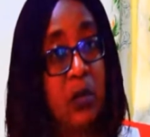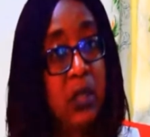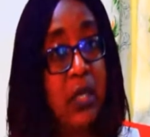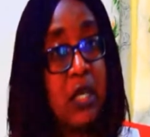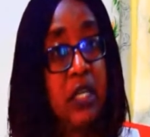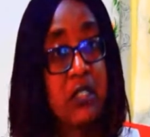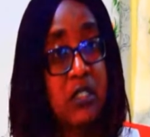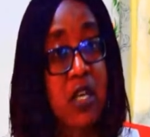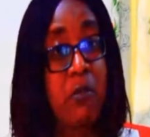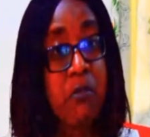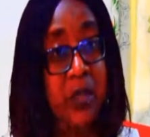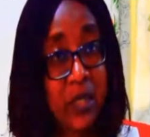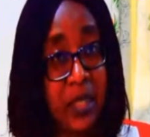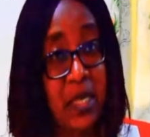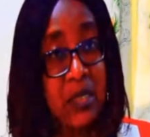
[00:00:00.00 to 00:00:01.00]
in
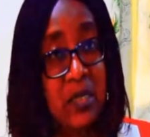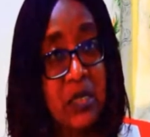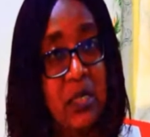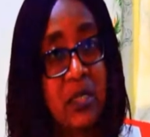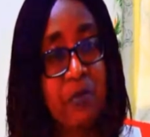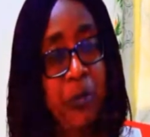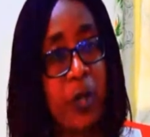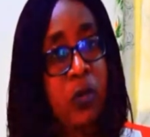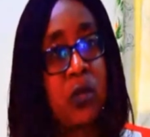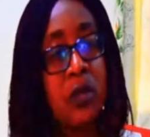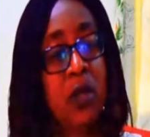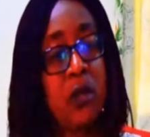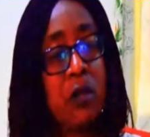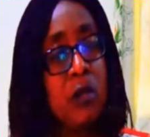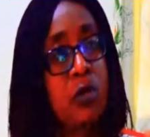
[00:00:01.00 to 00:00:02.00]
some cases, but
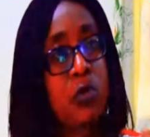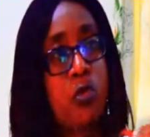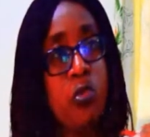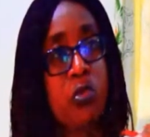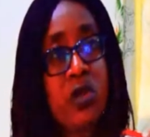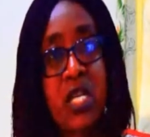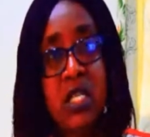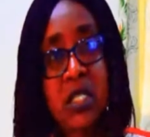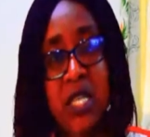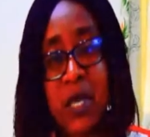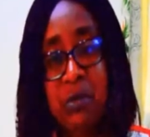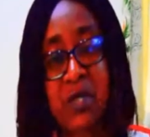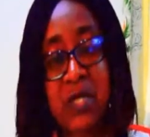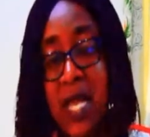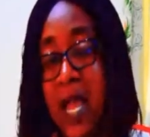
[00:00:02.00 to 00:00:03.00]
to reach
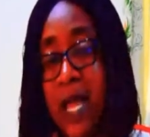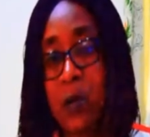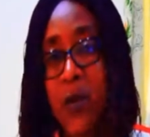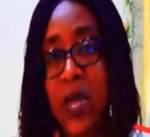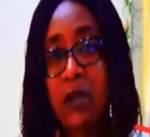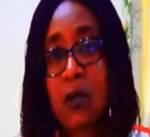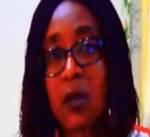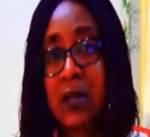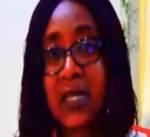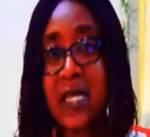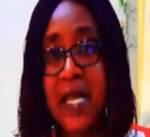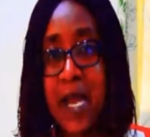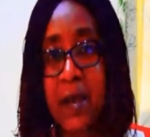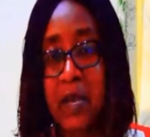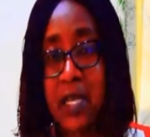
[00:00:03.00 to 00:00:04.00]
step 10, we are not
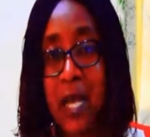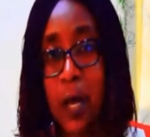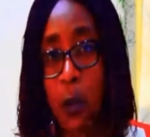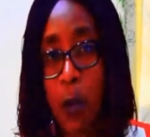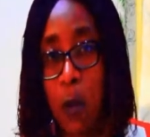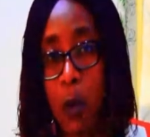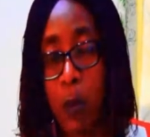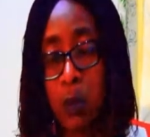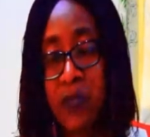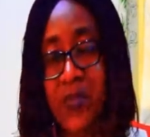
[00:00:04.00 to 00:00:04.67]
near it at all.